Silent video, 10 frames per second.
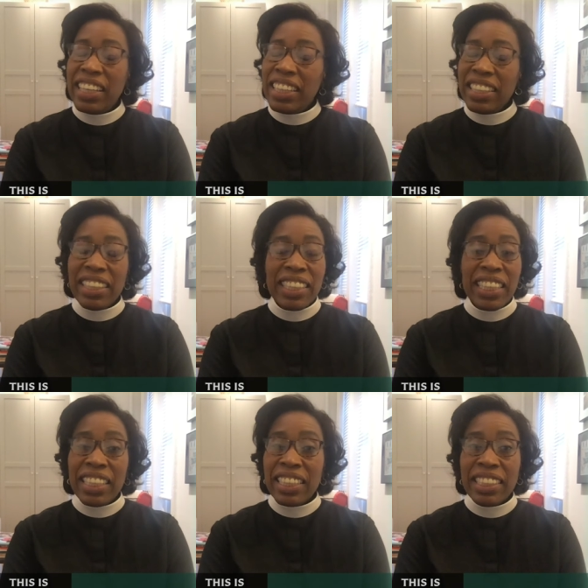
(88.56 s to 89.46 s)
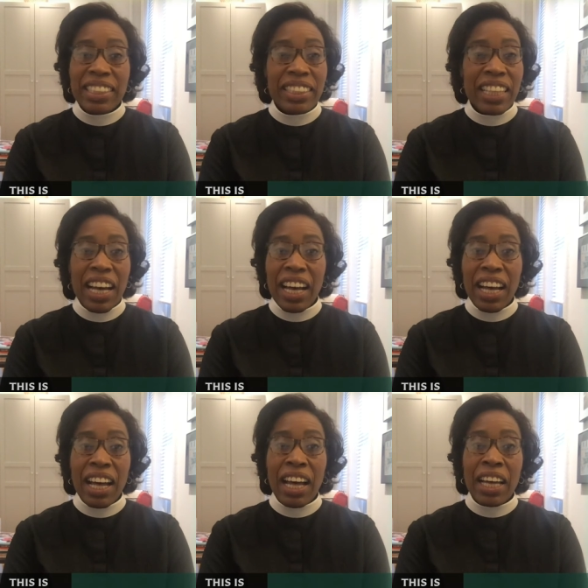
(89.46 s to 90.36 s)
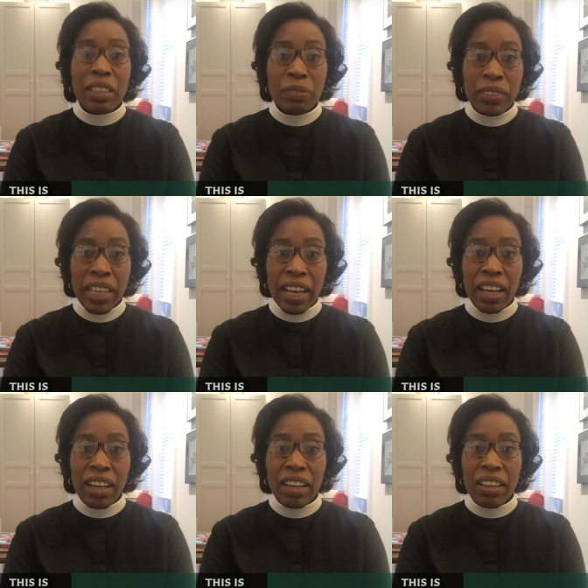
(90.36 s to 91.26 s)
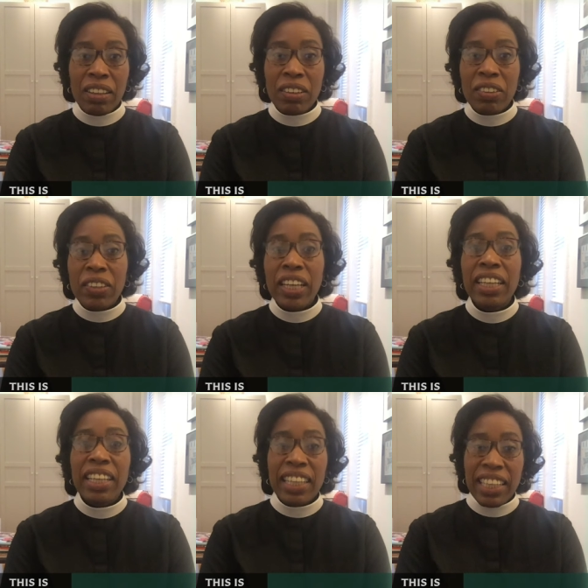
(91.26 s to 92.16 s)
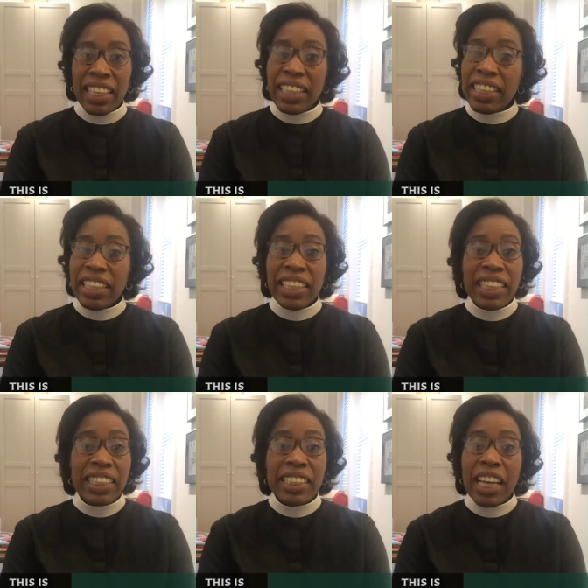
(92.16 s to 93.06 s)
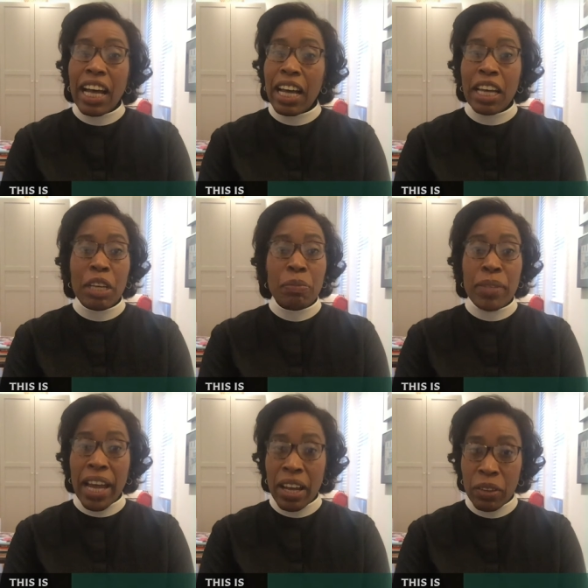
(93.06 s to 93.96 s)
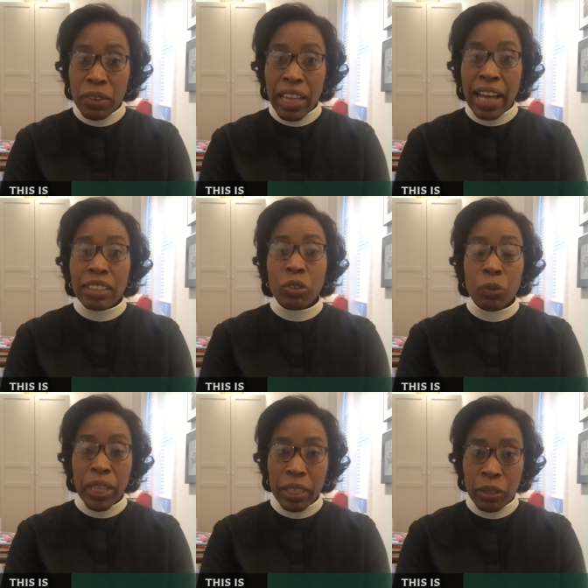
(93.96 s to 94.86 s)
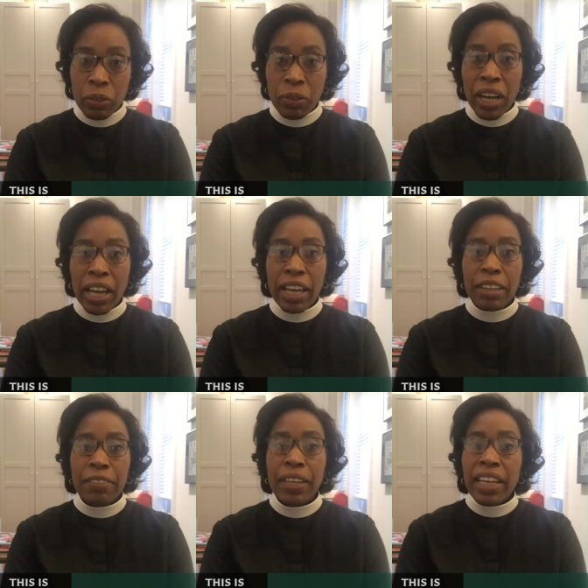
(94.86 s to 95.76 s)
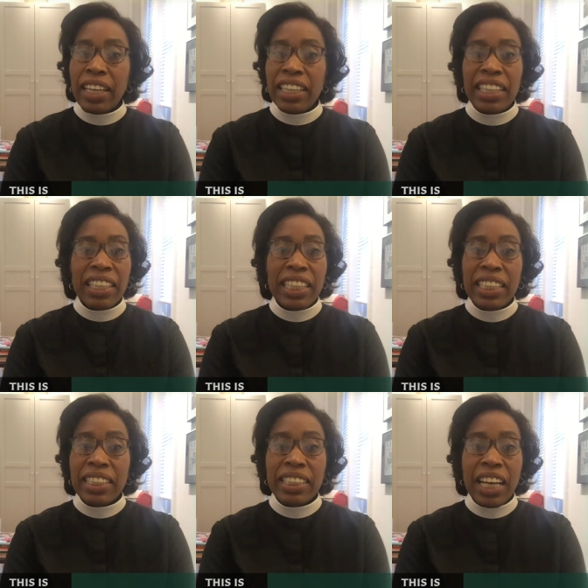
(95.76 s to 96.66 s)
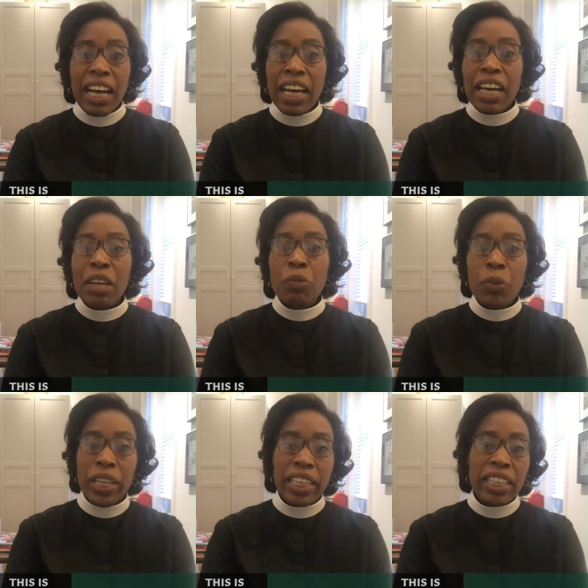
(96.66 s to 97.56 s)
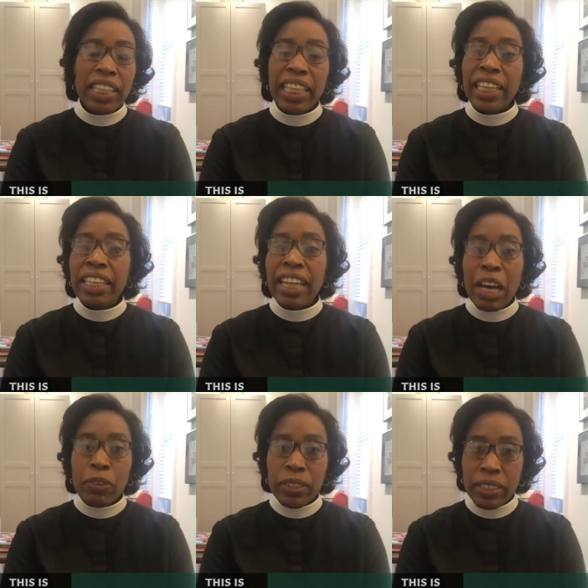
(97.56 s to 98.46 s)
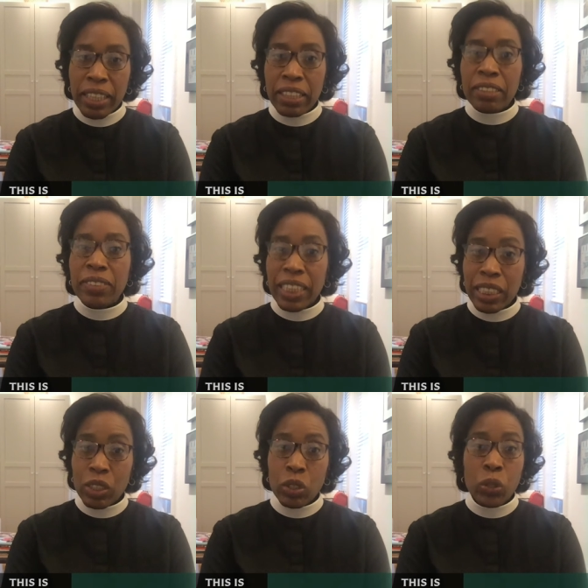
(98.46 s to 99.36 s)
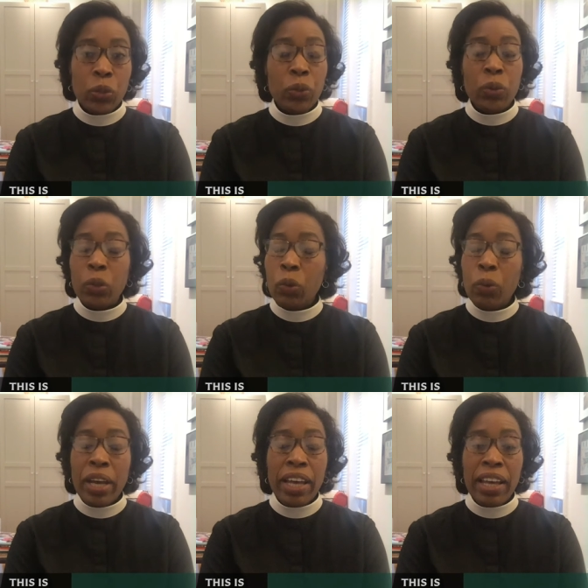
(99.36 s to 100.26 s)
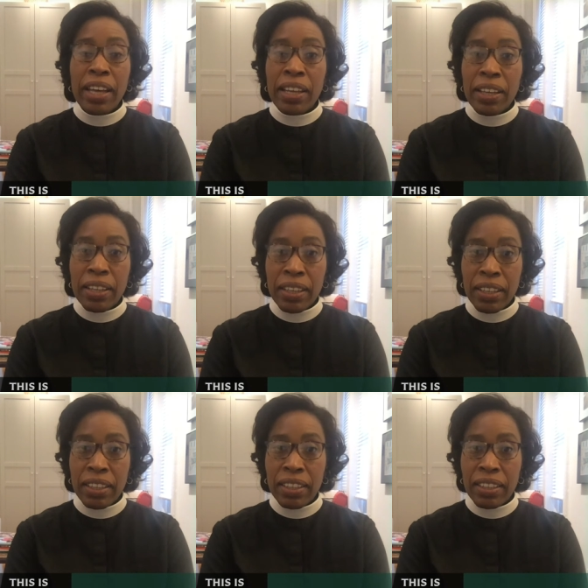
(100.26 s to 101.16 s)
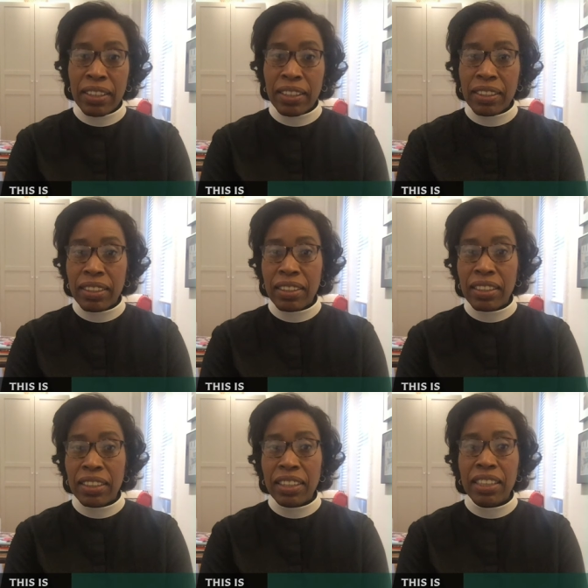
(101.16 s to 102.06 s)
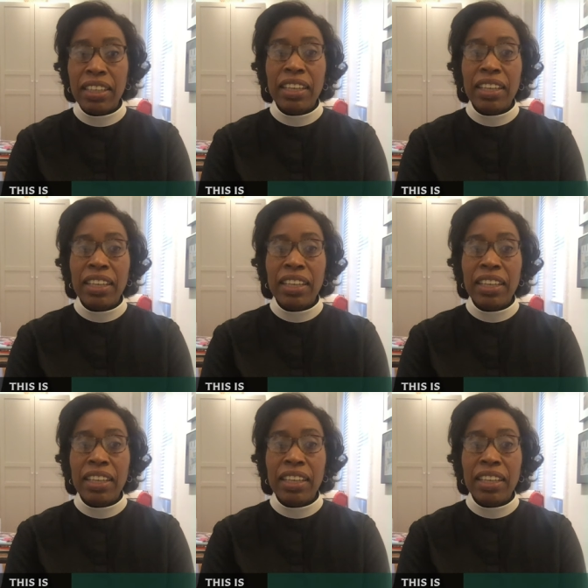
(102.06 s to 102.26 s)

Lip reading: It is time now. It is time now that we thrive. It is time we lead ourselves into the well.